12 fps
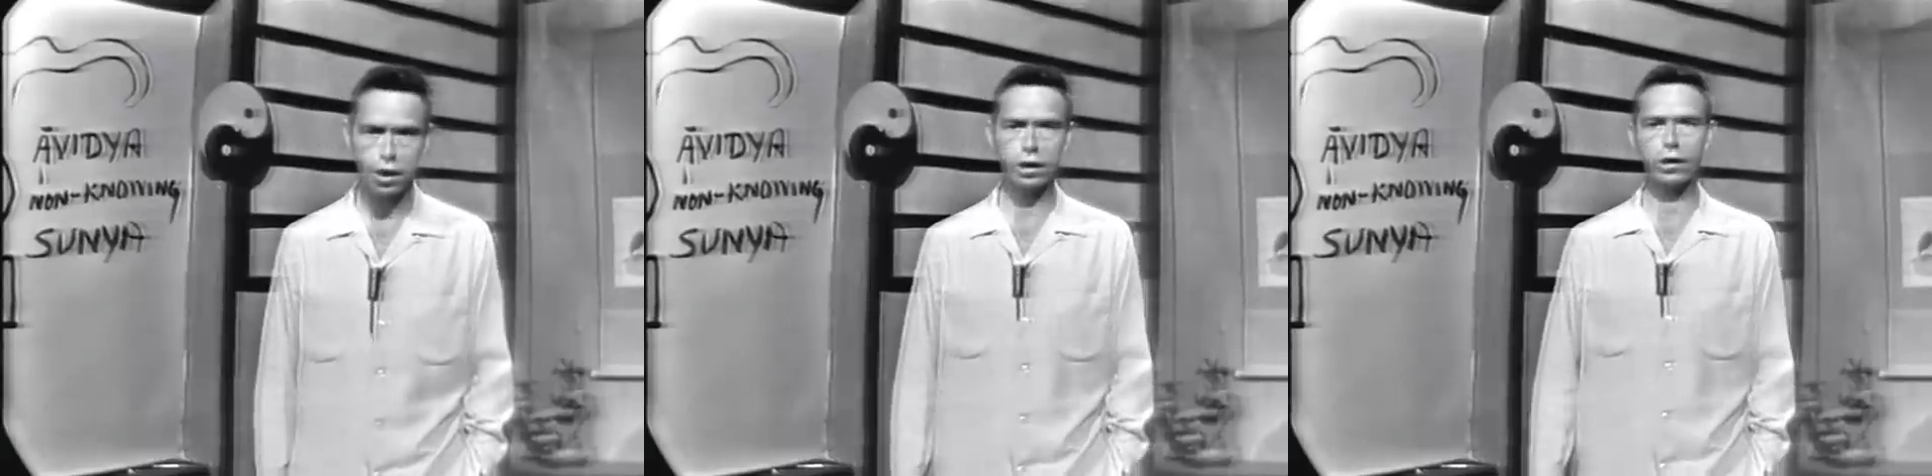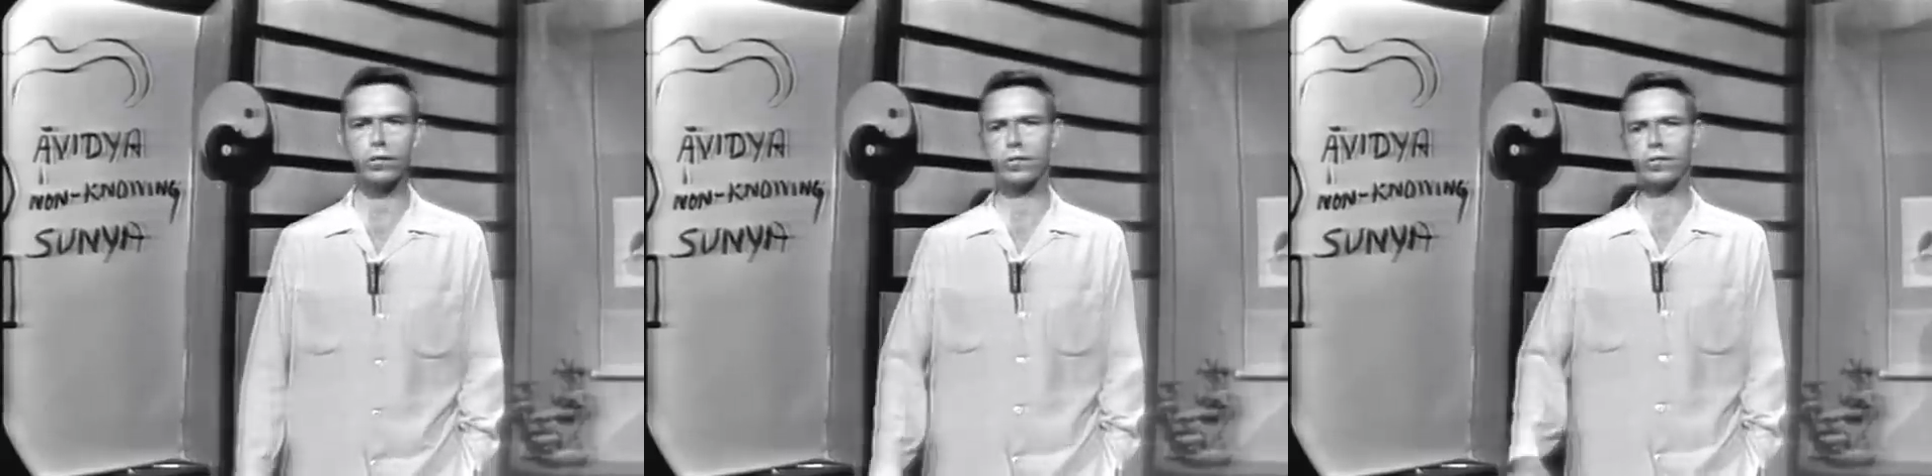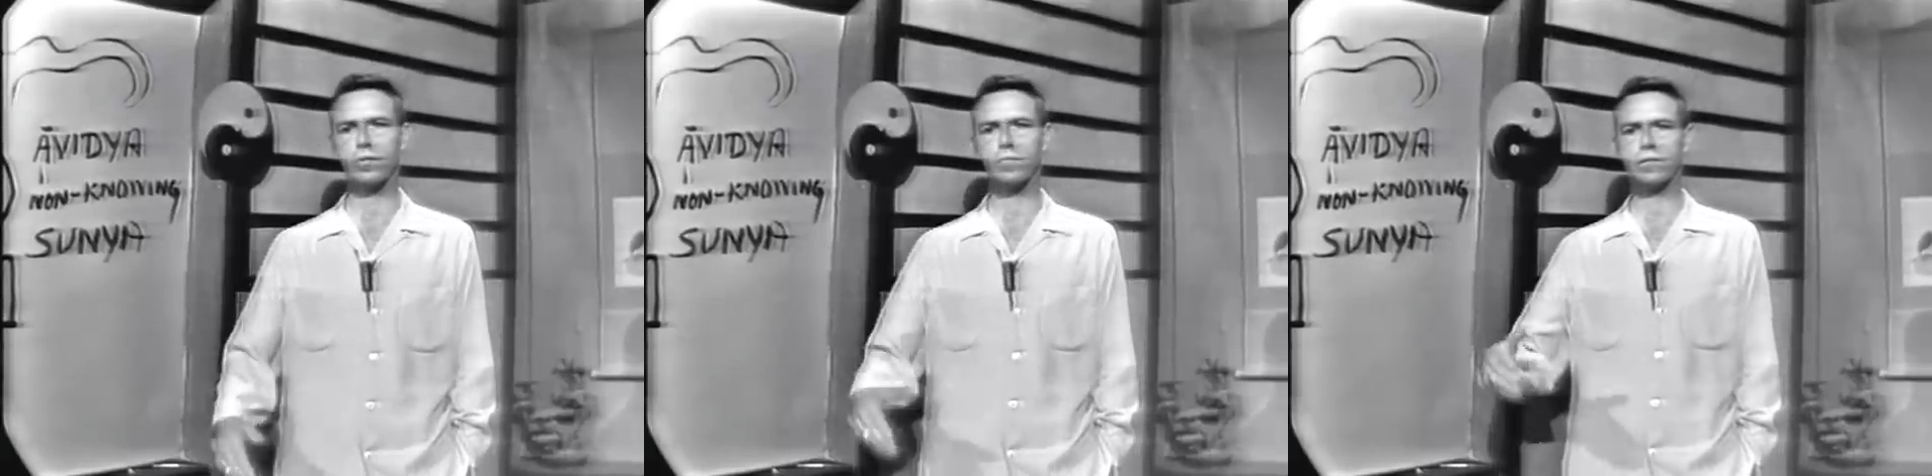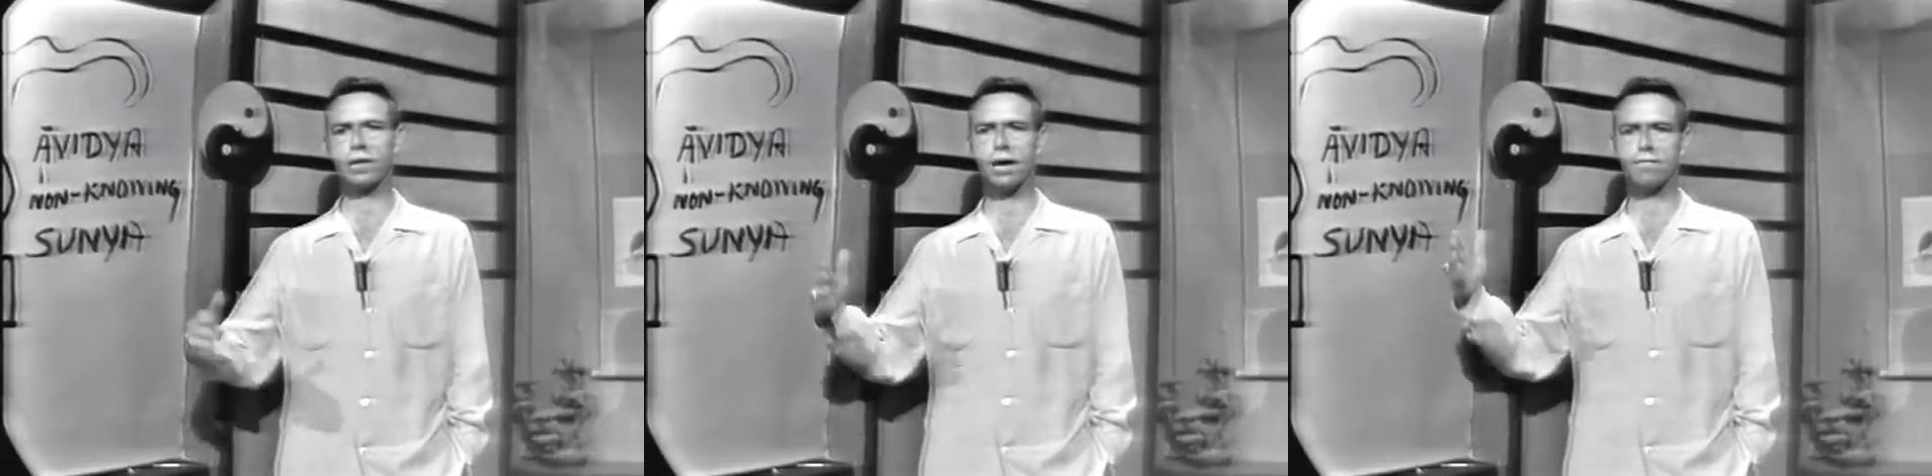just as you
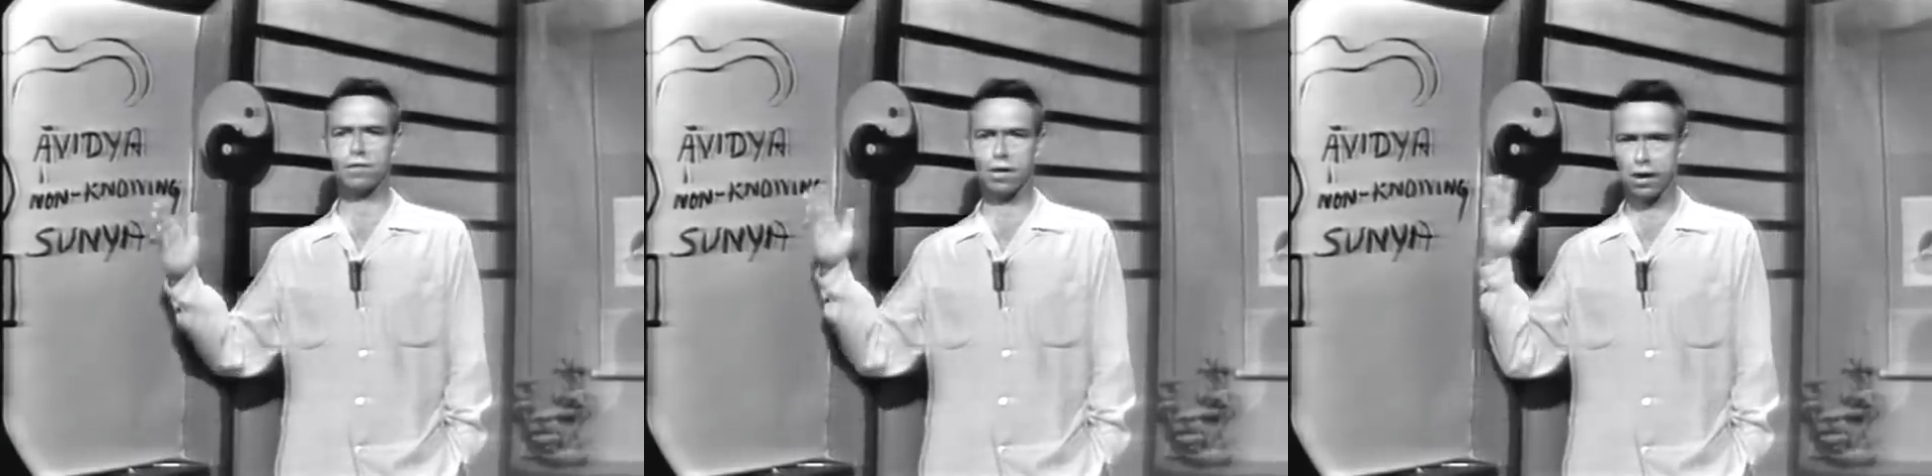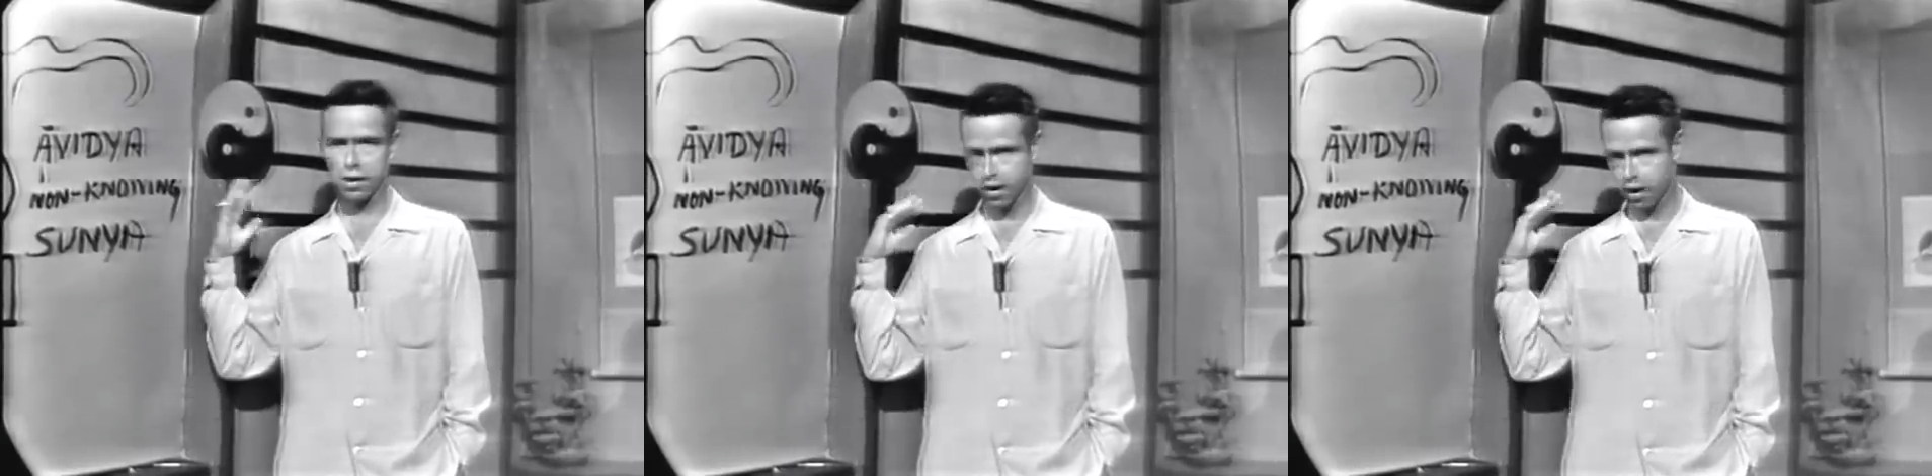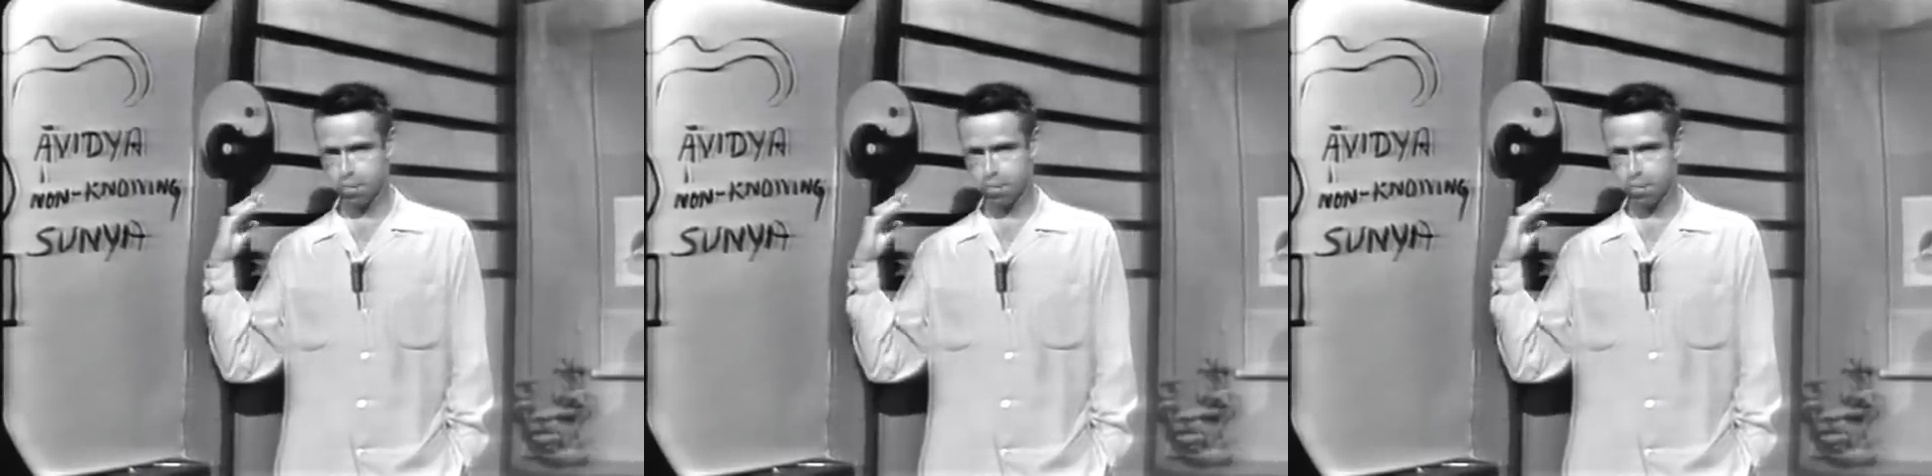must have, say,